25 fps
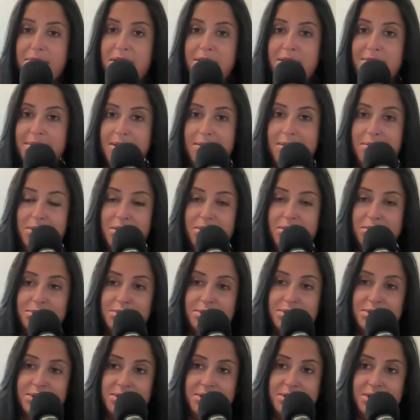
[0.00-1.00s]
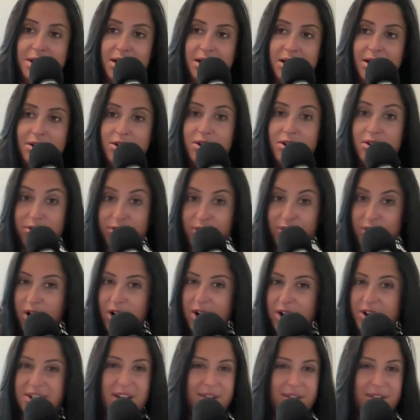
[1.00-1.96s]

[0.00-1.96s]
maybe I would go second or third.